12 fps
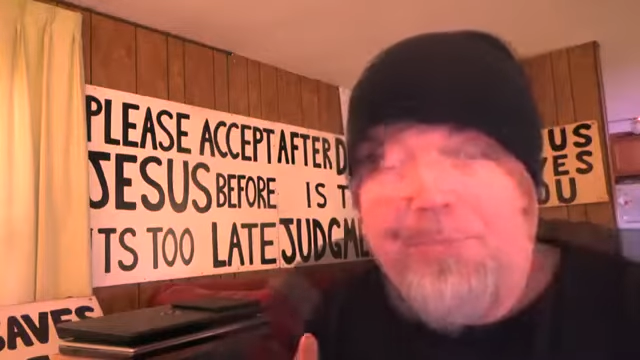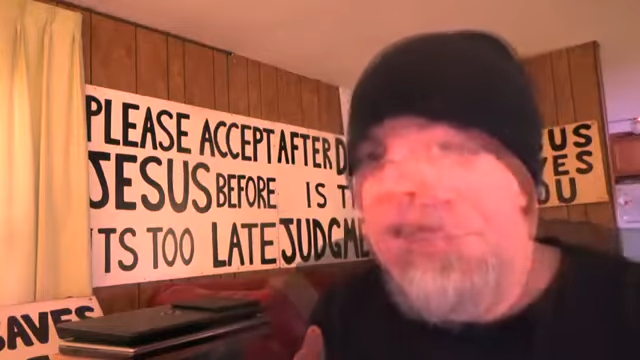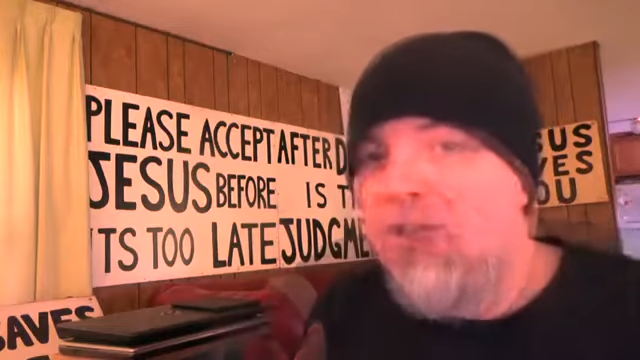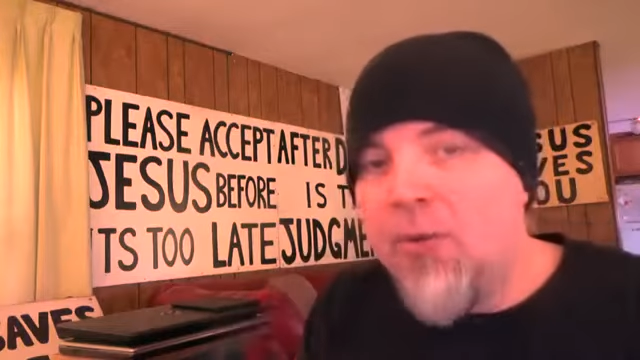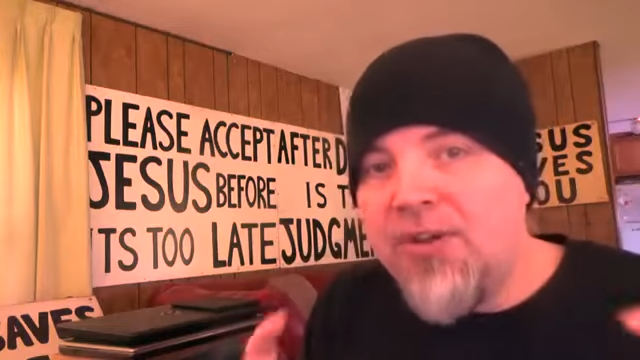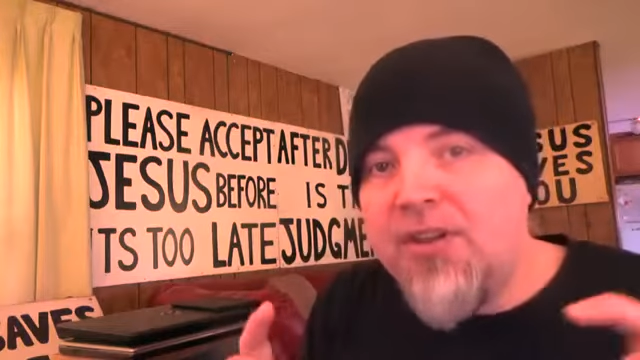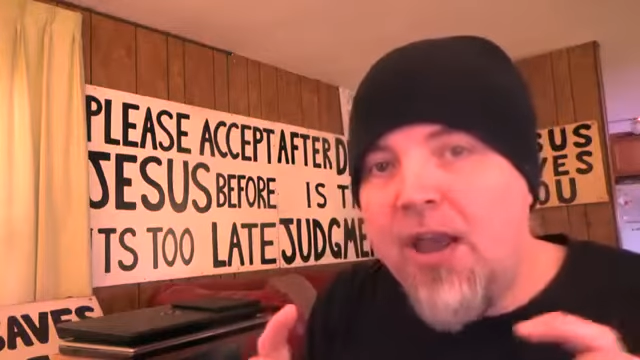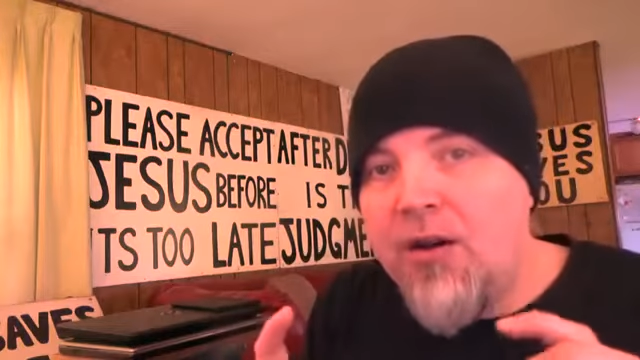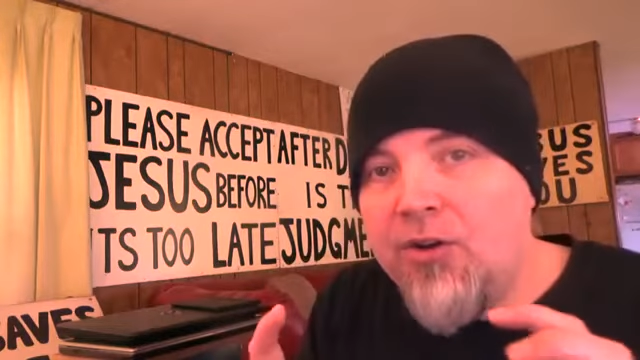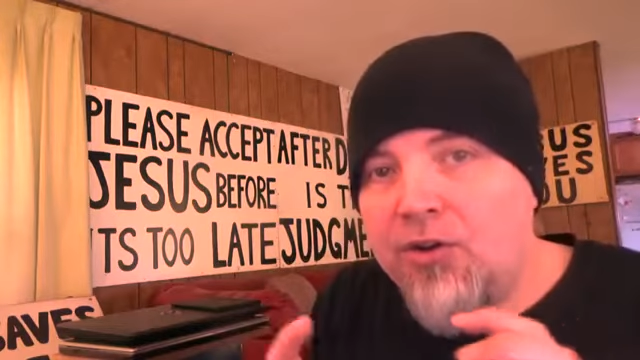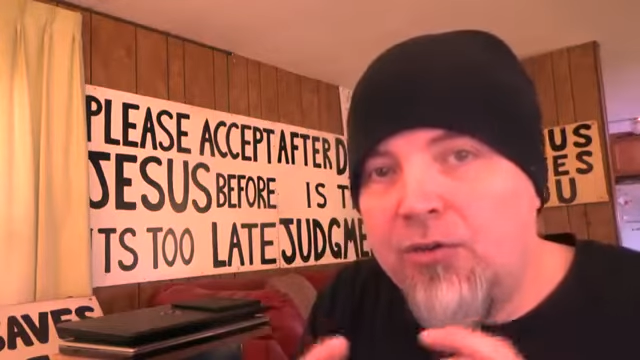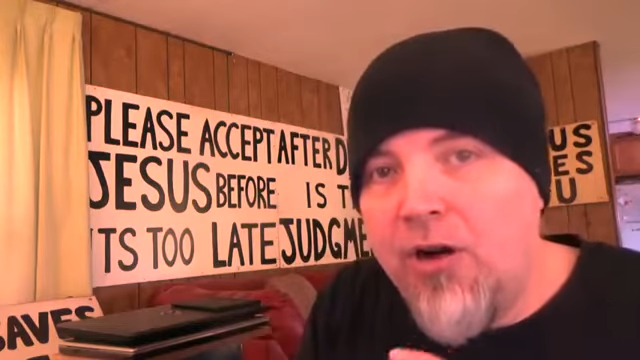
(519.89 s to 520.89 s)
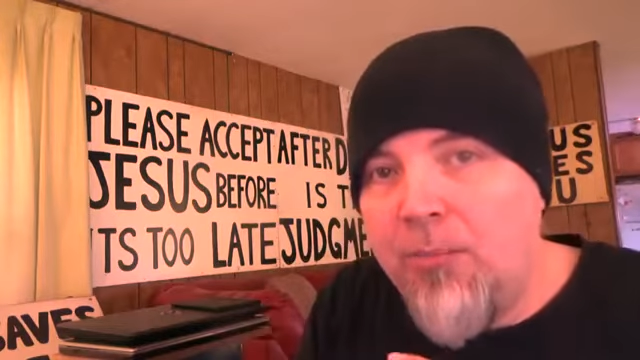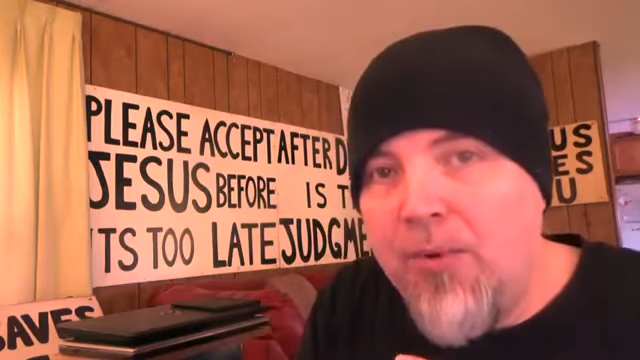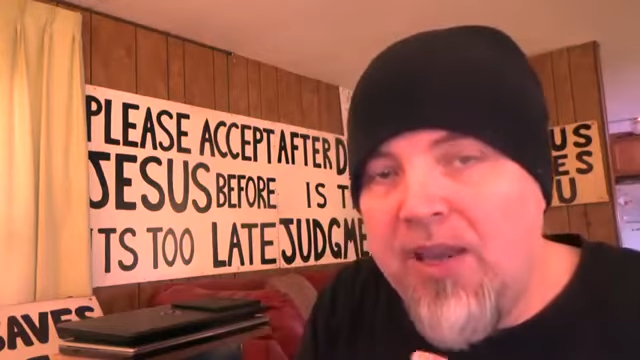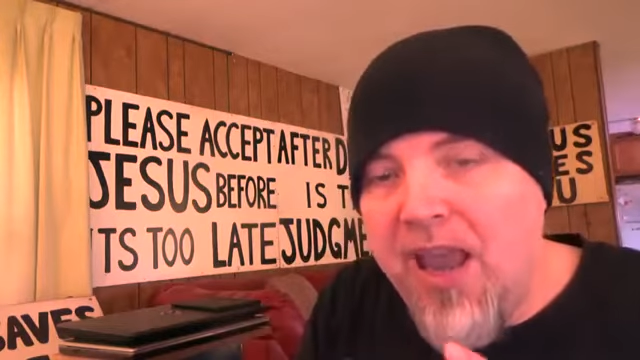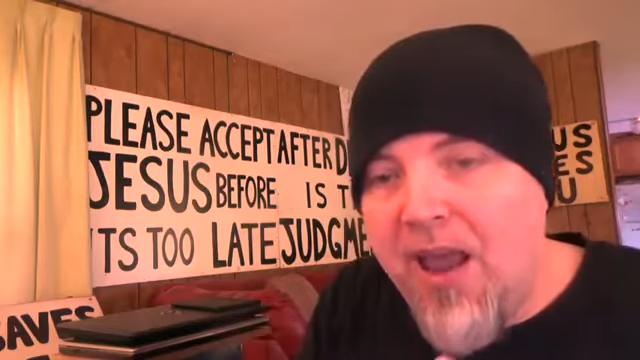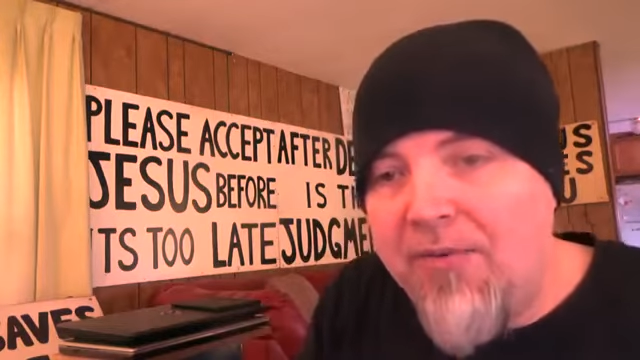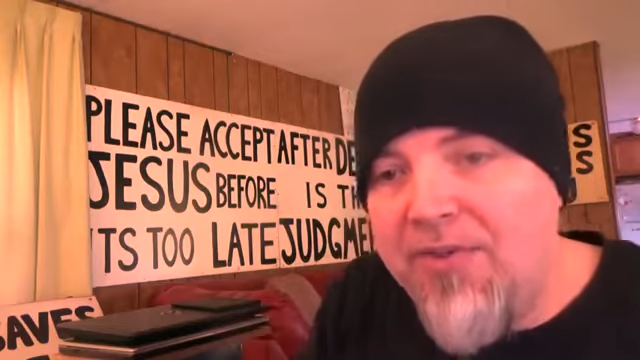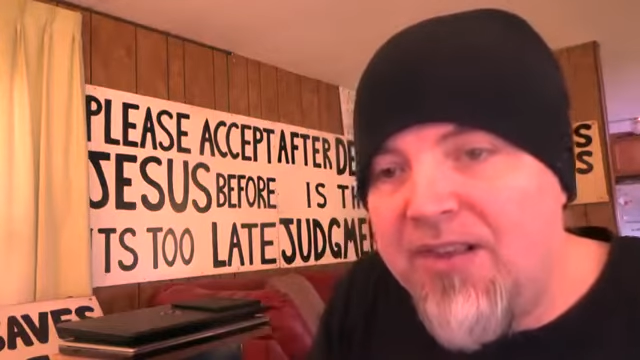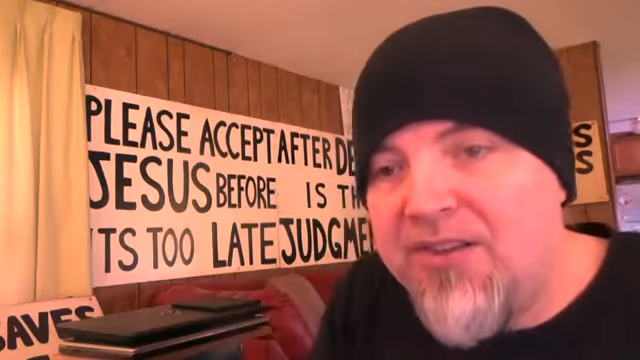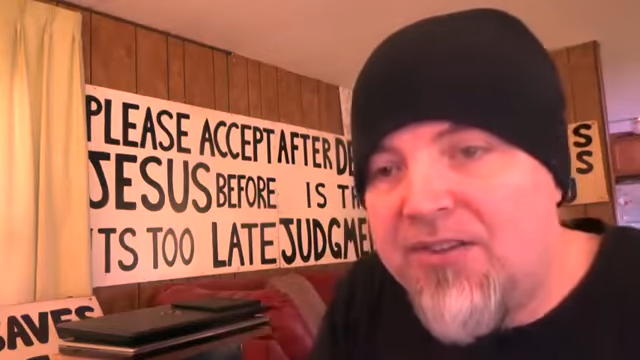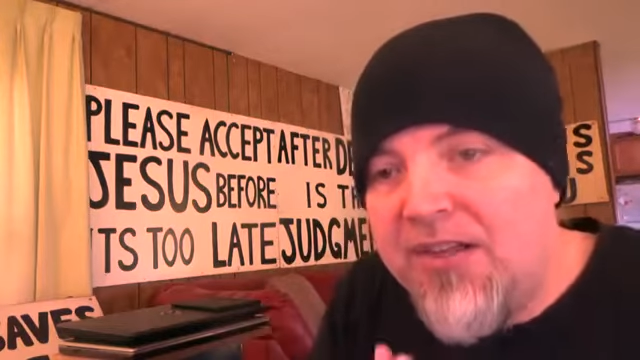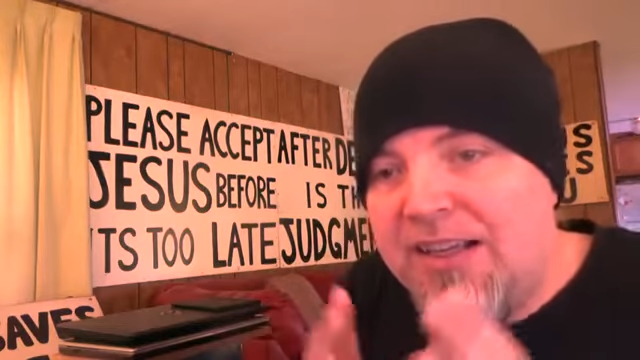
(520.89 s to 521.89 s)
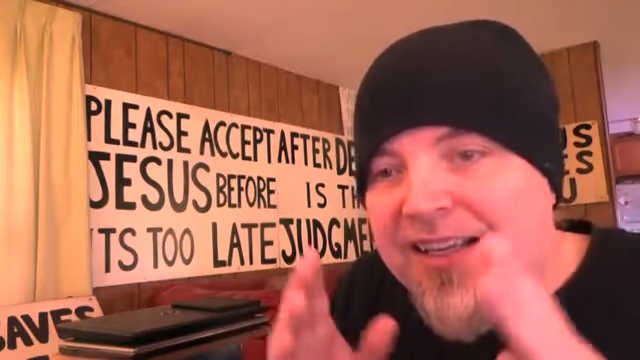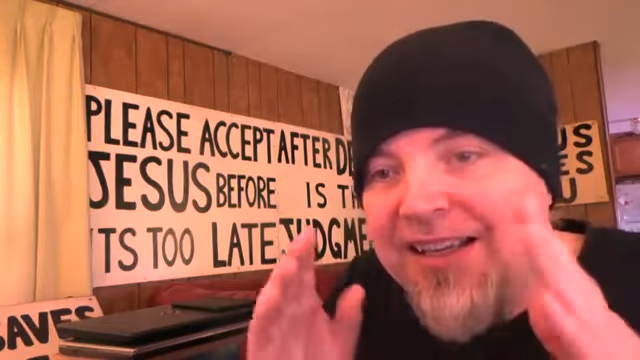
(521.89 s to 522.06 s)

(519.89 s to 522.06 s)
So with Donald Trump, we have this